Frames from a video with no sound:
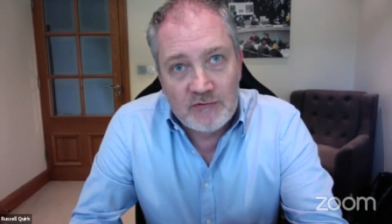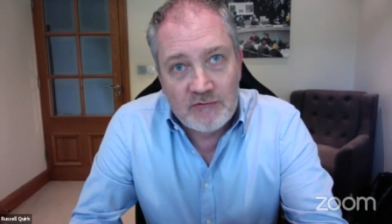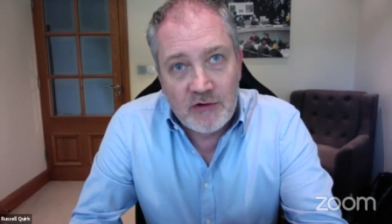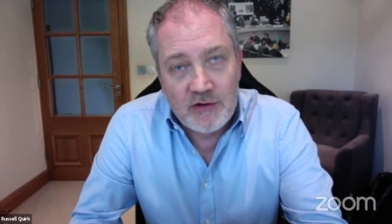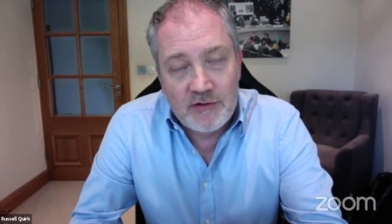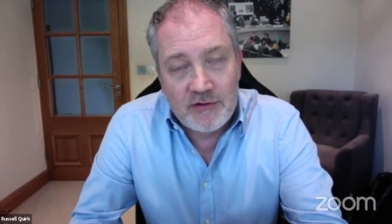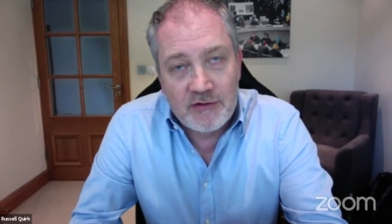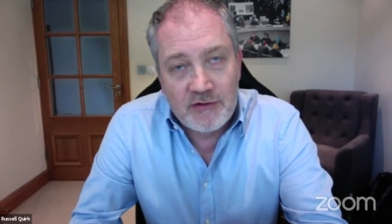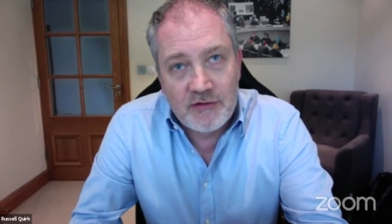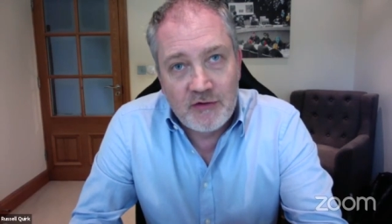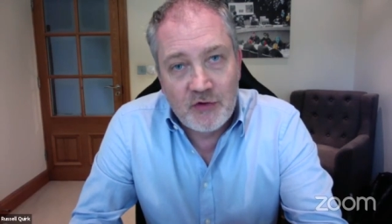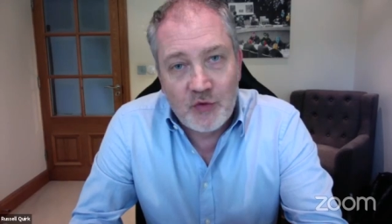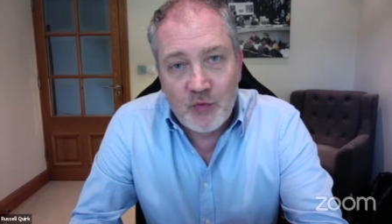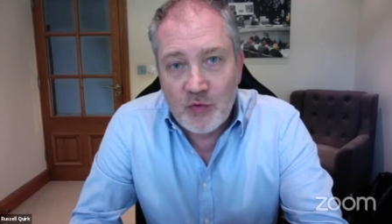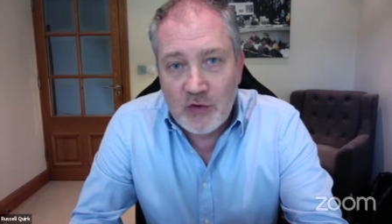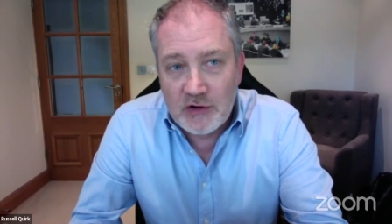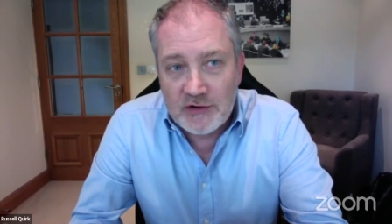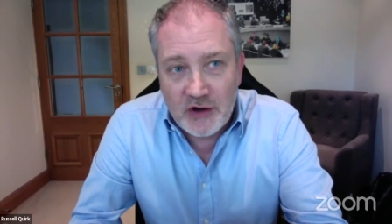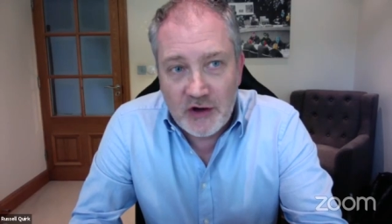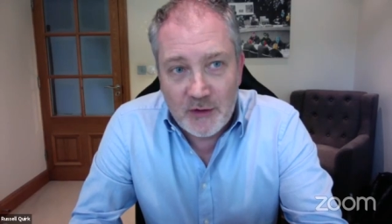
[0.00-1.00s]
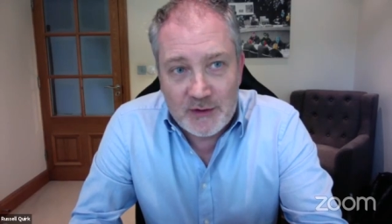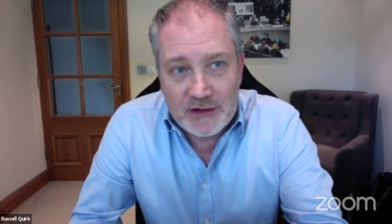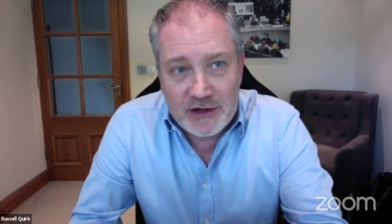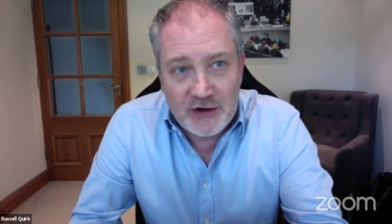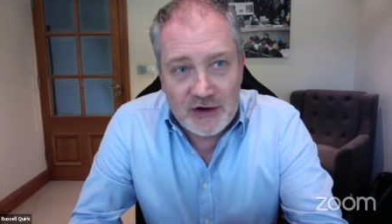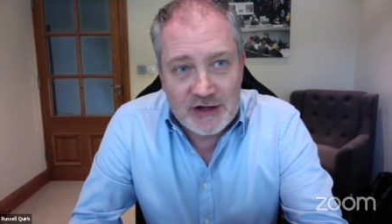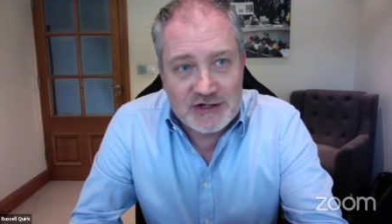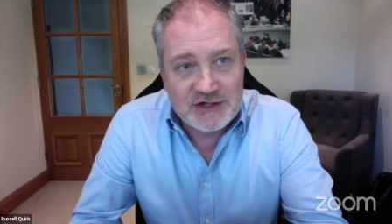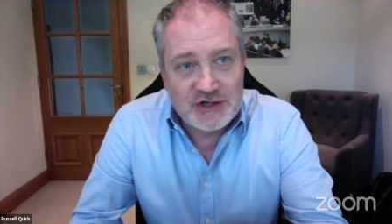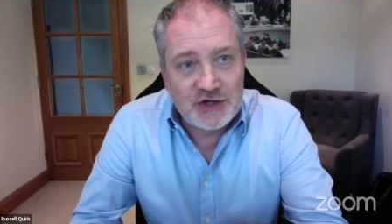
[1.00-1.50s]
rather than the word that I would
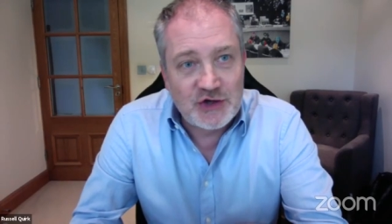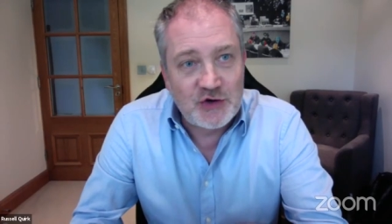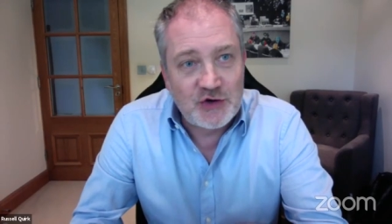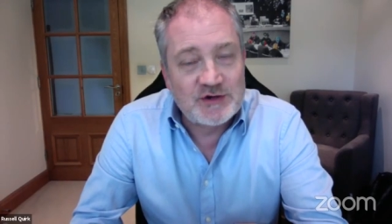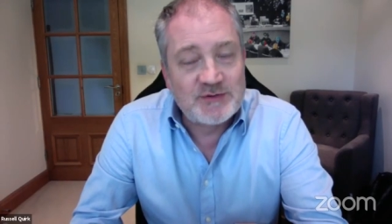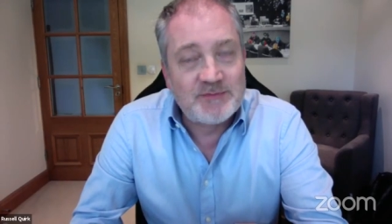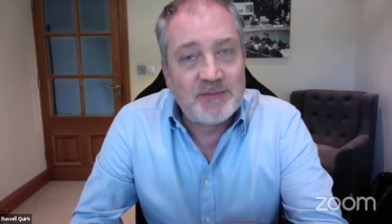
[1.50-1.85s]
like to use,